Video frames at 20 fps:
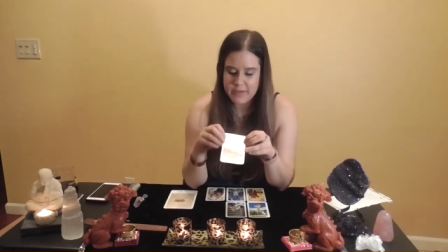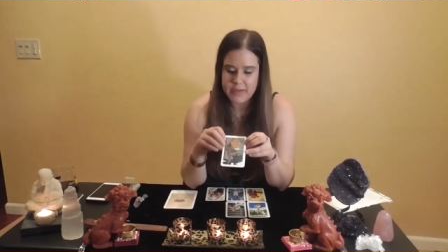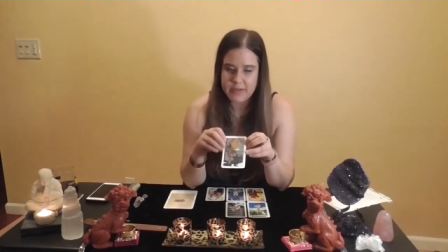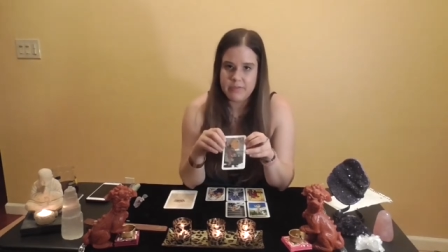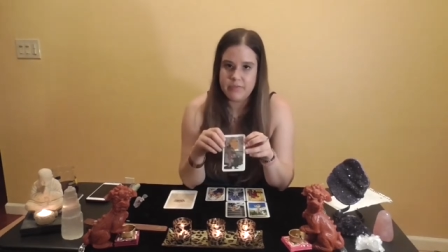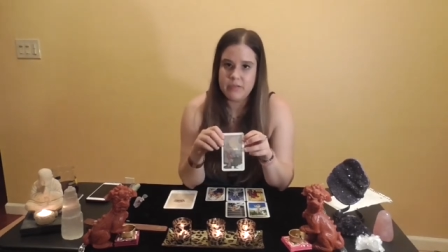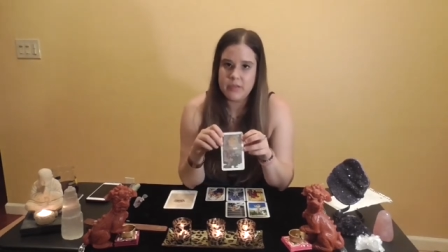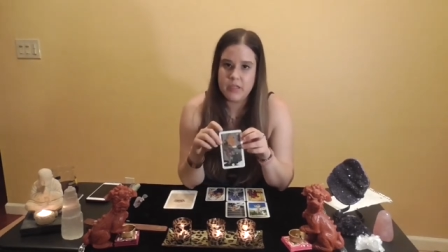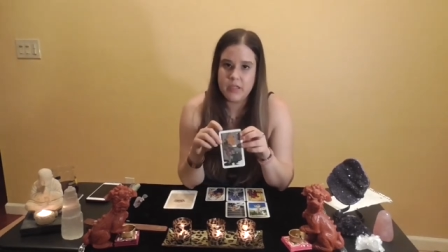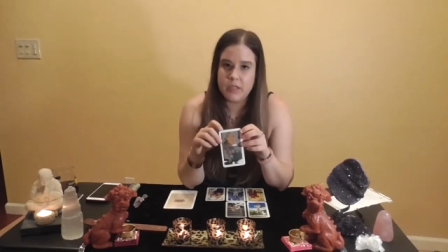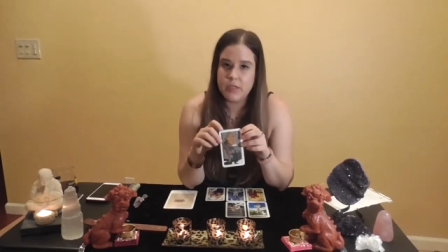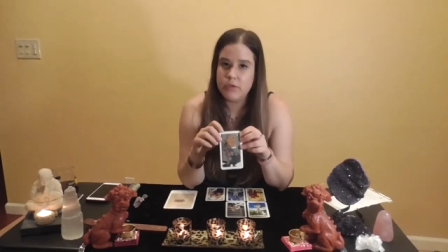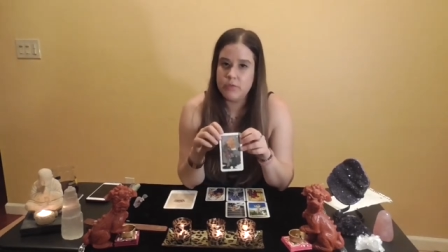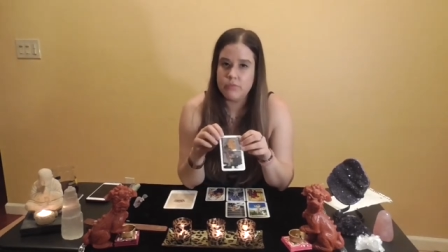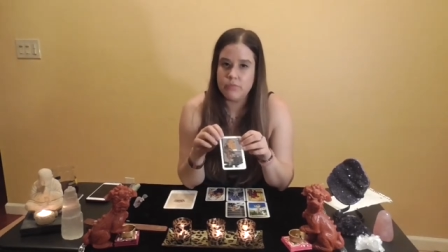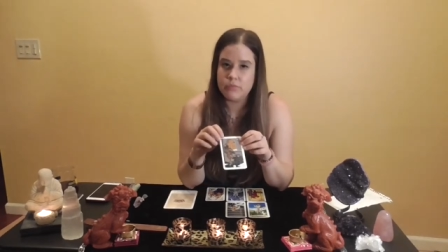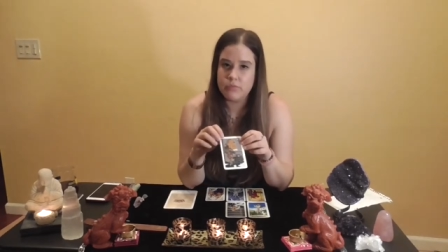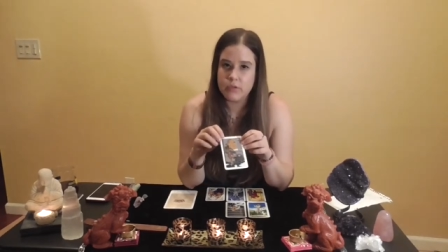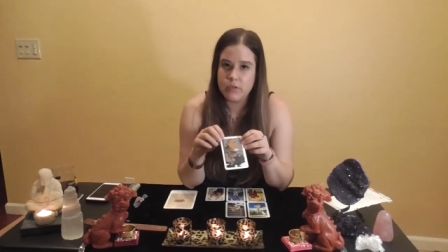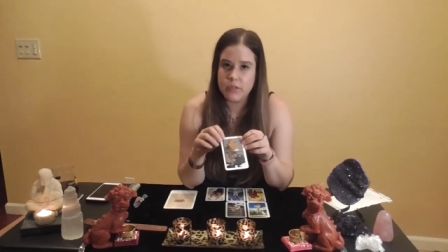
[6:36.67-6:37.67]
They feel like
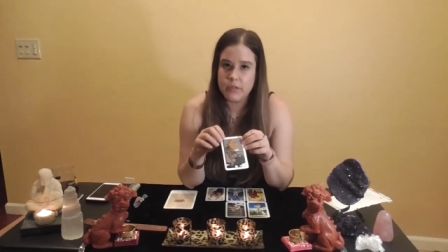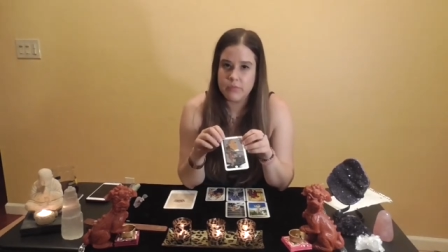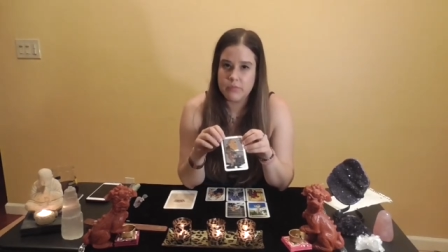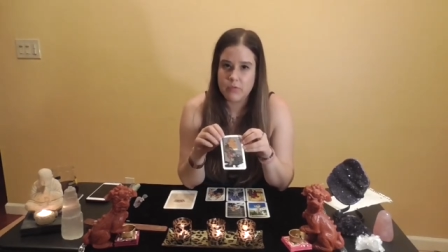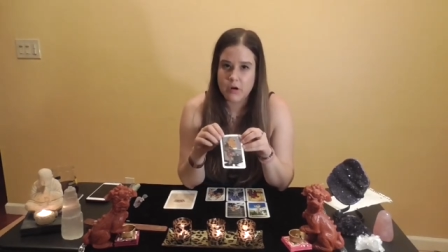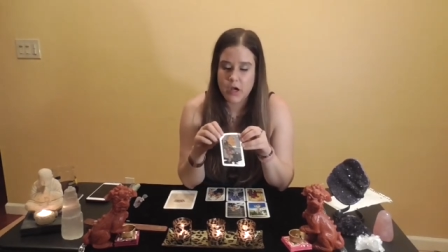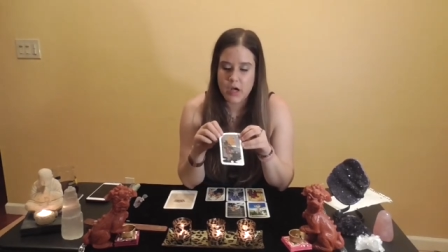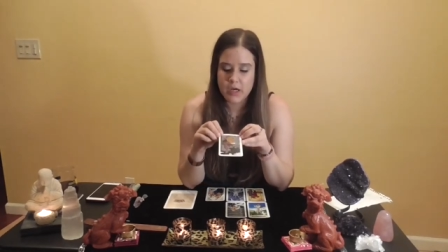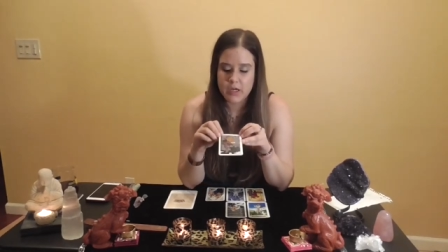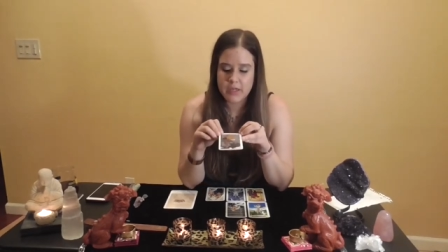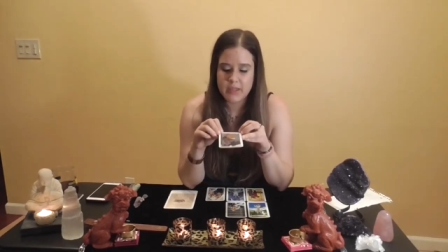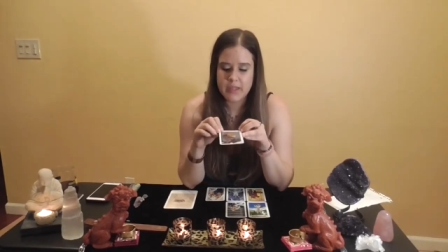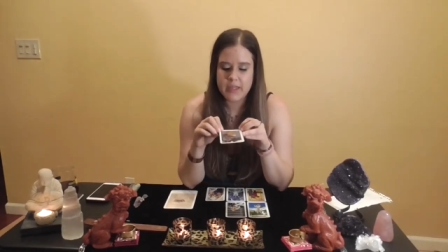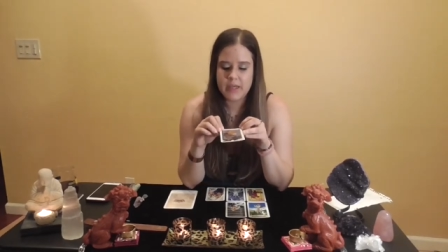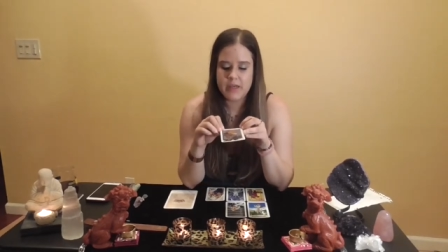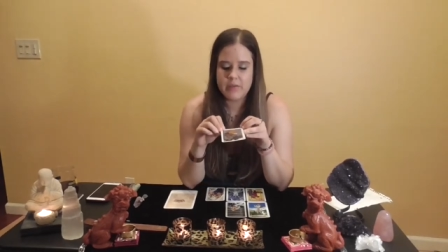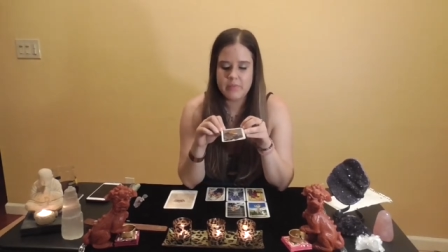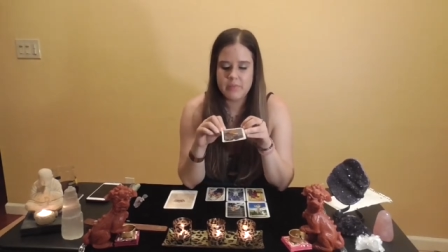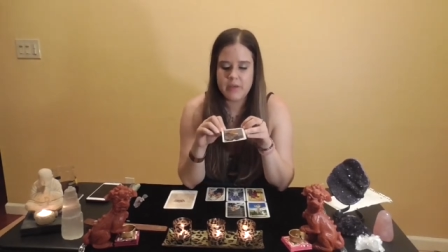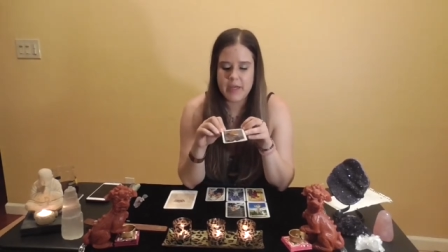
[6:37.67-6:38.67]
you've really wronged
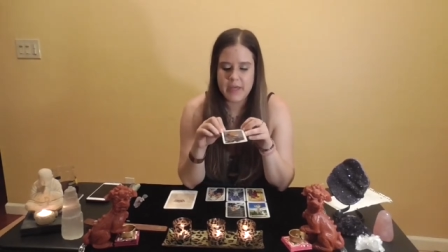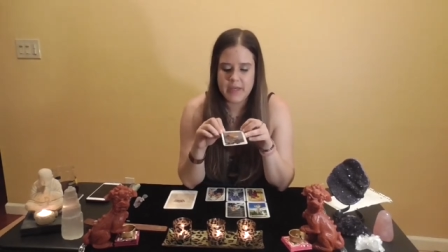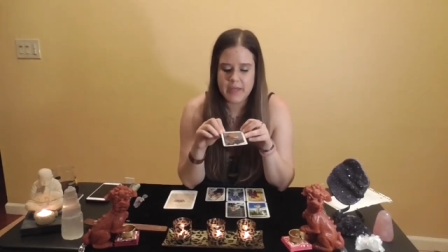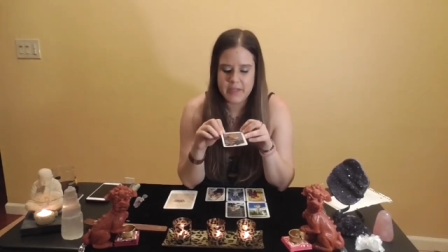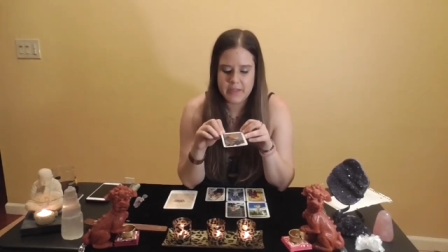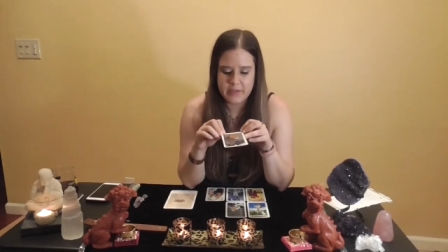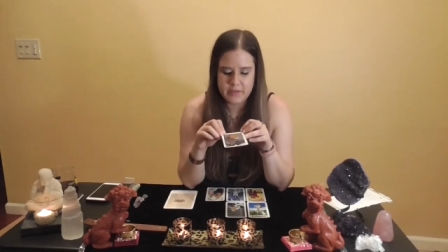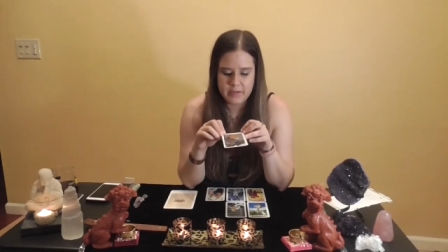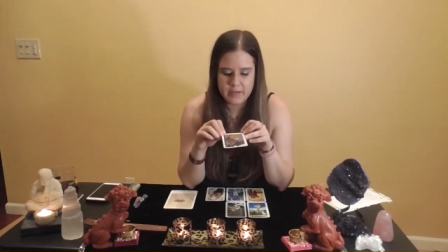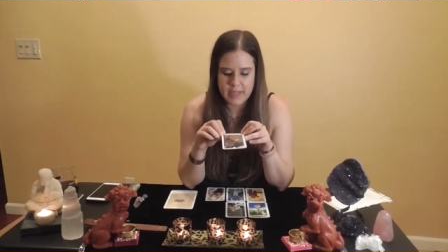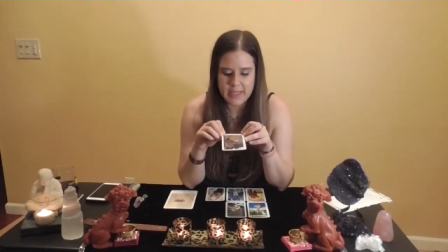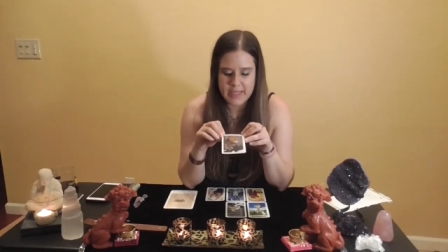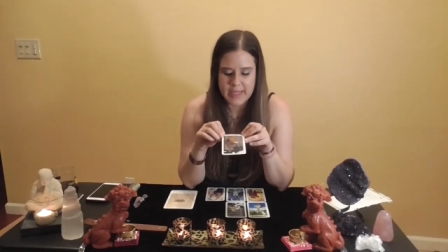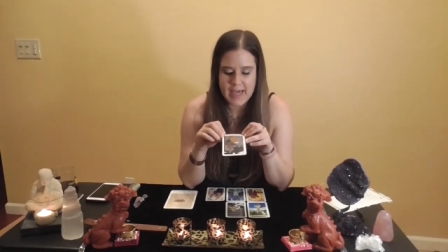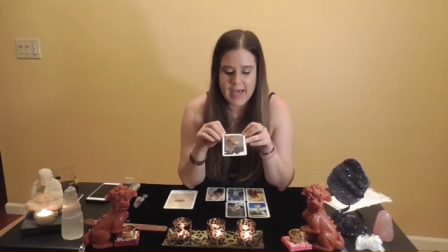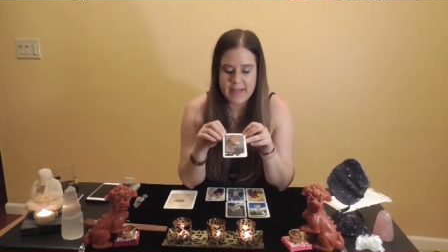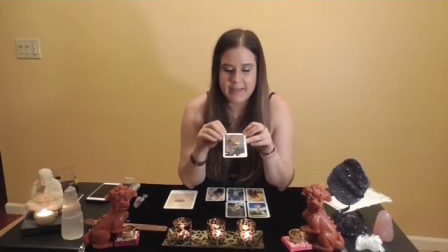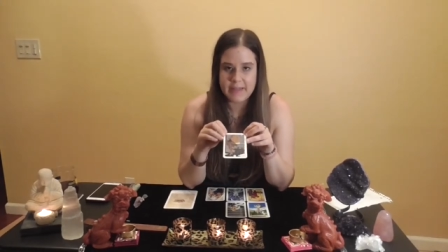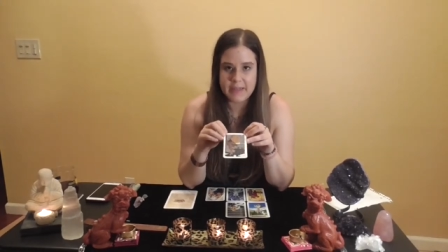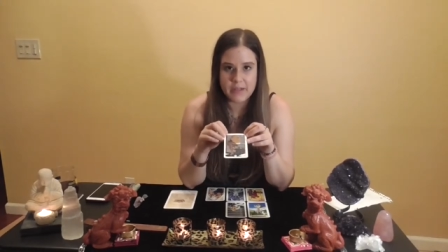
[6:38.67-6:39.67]
them and they
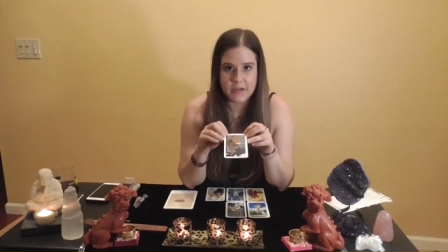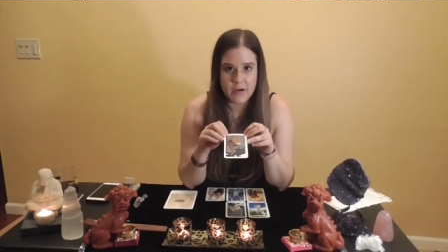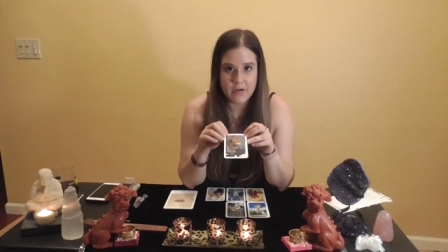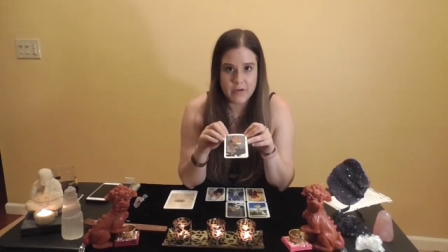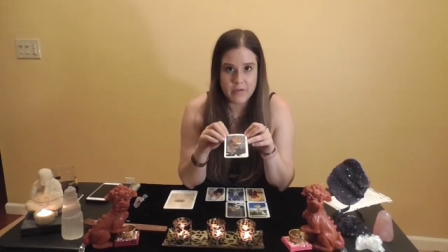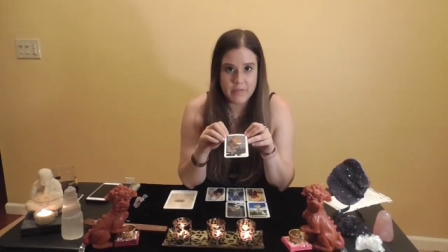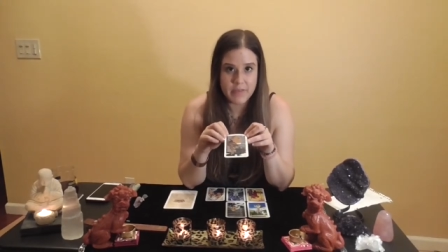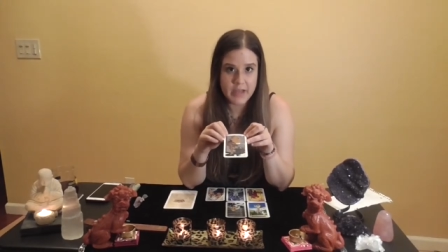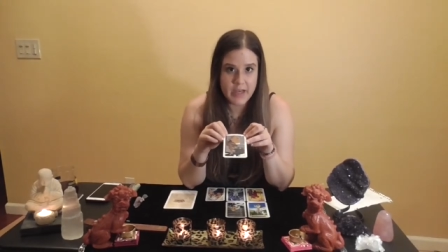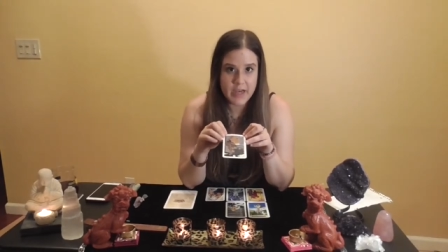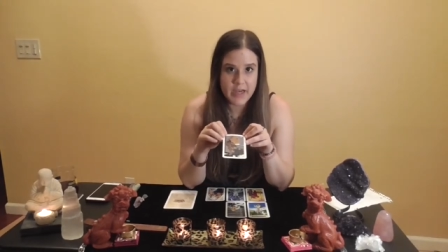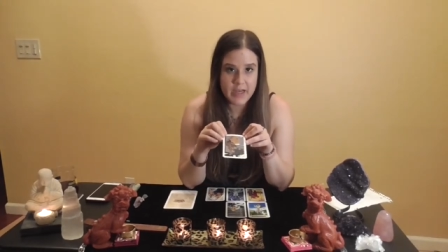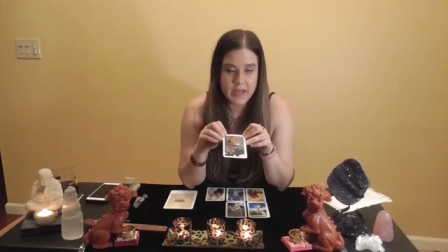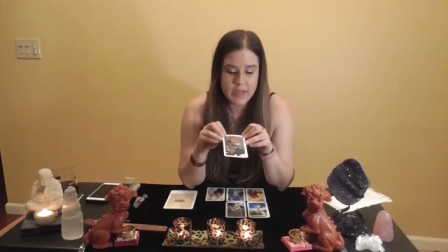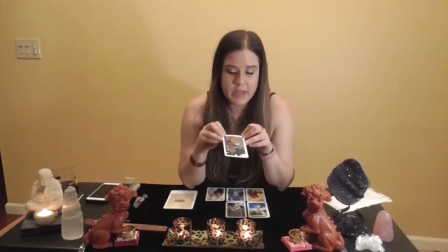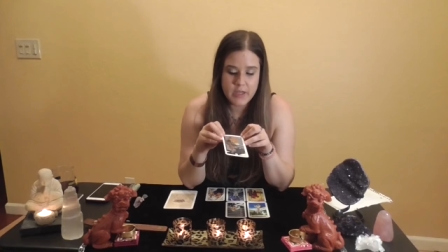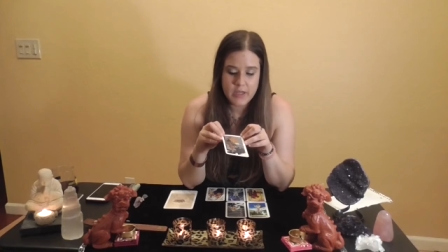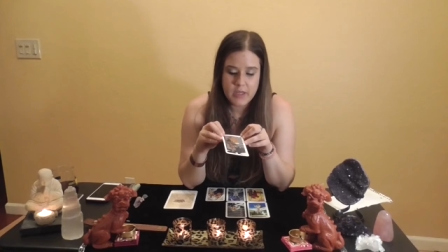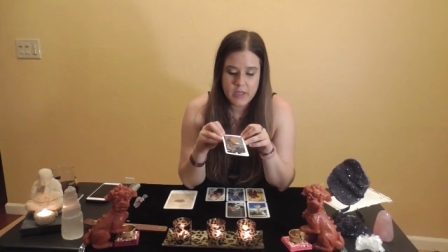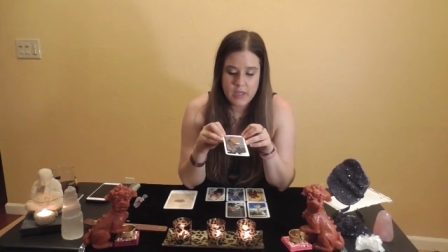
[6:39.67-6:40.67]
can't let go of that.